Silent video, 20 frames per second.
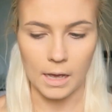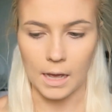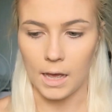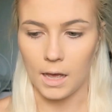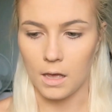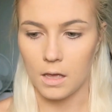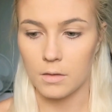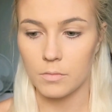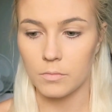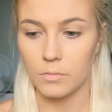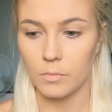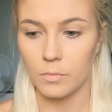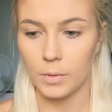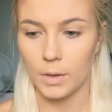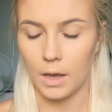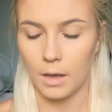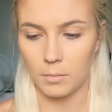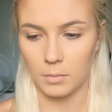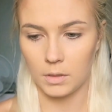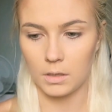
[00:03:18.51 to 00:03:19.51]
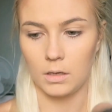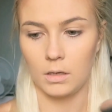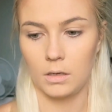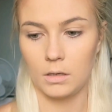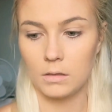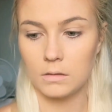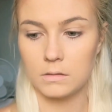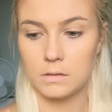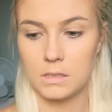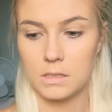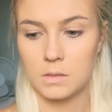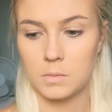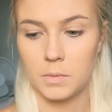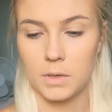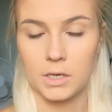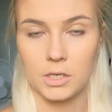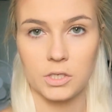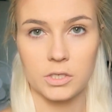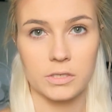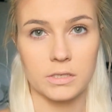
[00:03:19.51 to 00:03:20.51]
But I'm going to use this
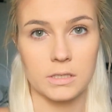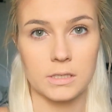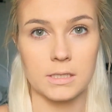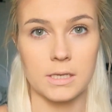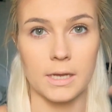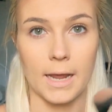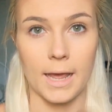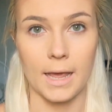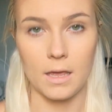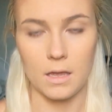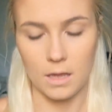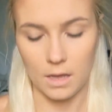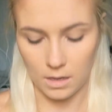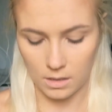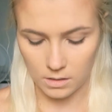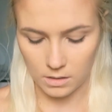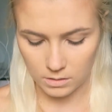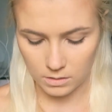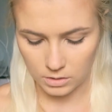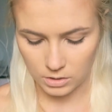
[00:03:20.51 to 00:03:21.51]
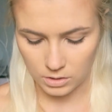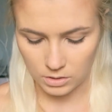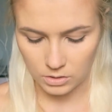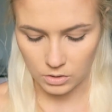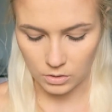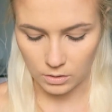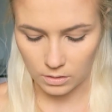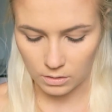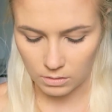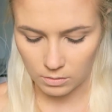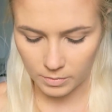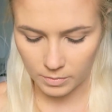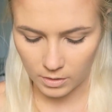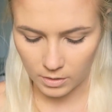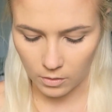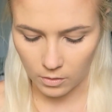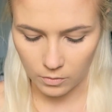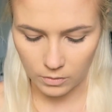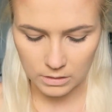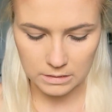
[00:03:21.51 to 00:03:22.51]
brush today and just do a little
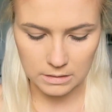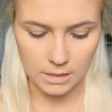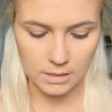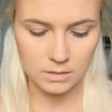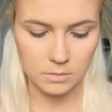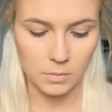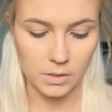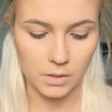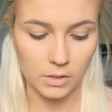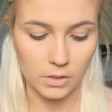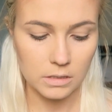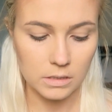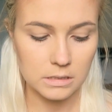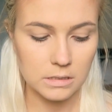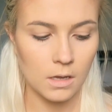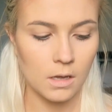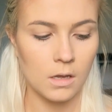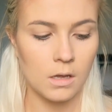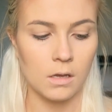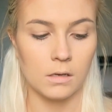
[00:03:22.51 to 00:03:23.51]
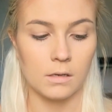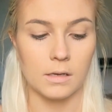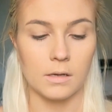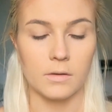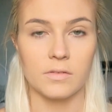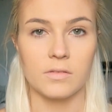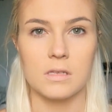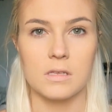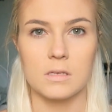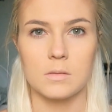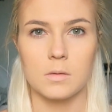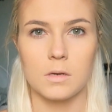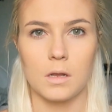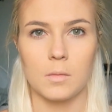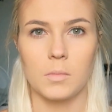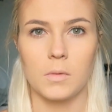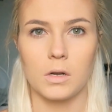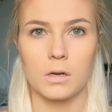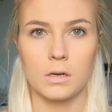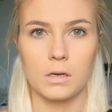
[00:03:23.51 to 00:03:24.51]
bit on the sides of my nose. Now for this one,
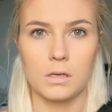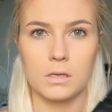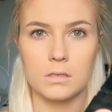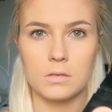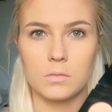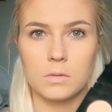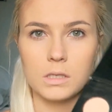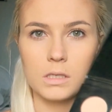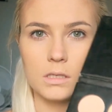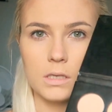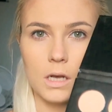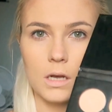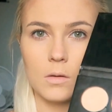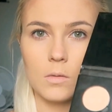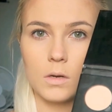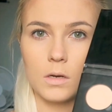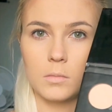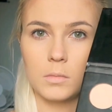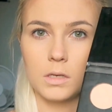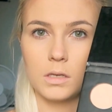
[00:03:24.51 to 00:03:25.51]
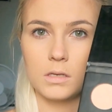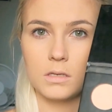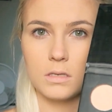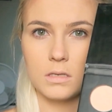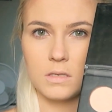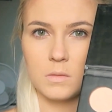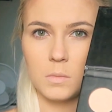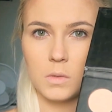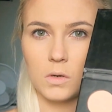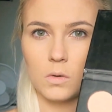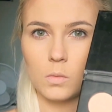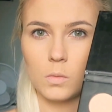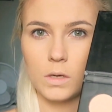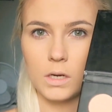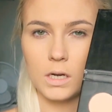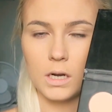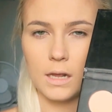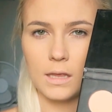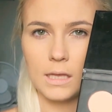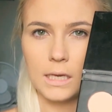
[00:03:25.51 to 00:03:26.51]
I'm not going to use a really dark one. I'm going to use this middle
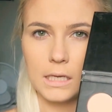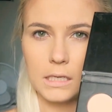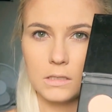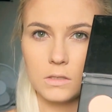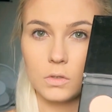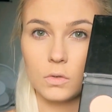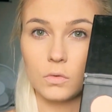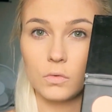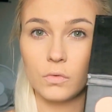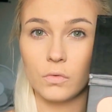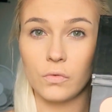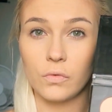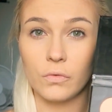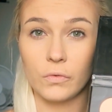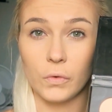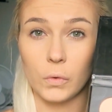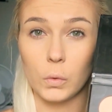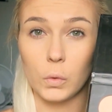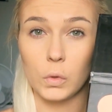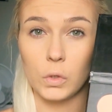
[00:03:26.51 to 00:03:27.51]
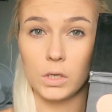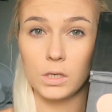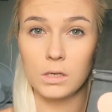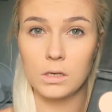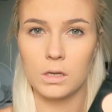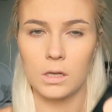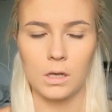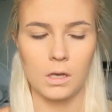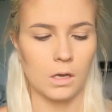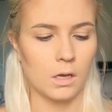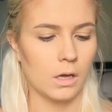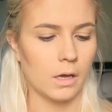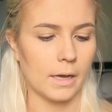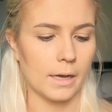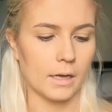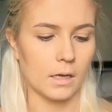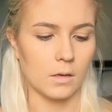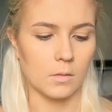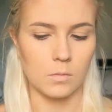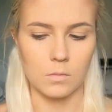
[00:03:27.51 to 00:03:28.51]
one, and I think it's called Fawn.
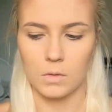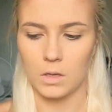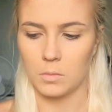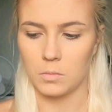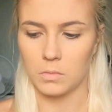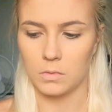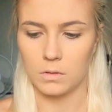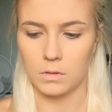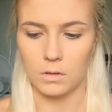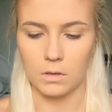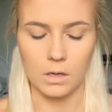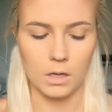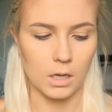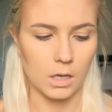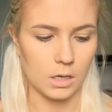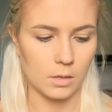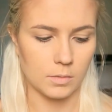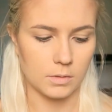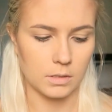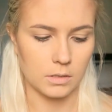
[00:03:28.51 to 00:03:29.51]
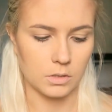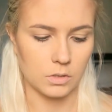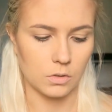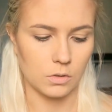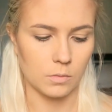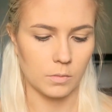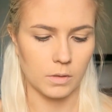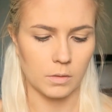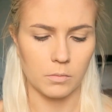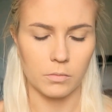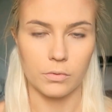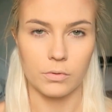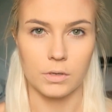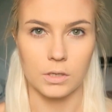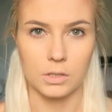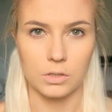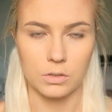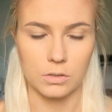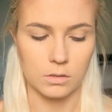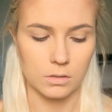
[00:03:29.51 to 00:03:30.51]
I'm not 100% sure, but I'm
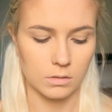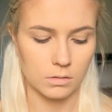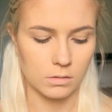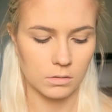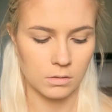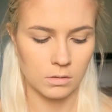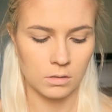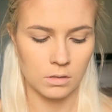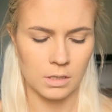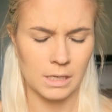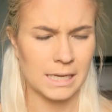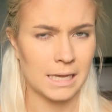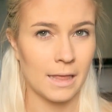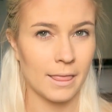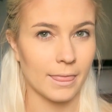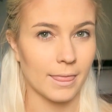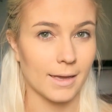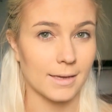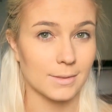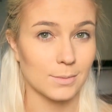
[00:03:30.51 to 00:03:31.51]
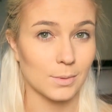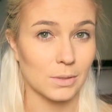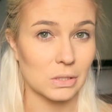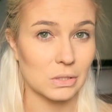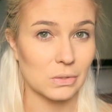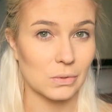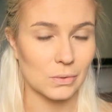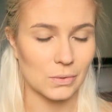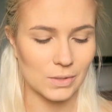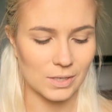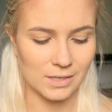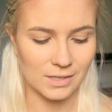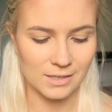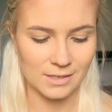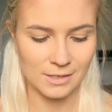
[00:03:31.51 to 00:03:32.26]
pretty sure that's what it's called.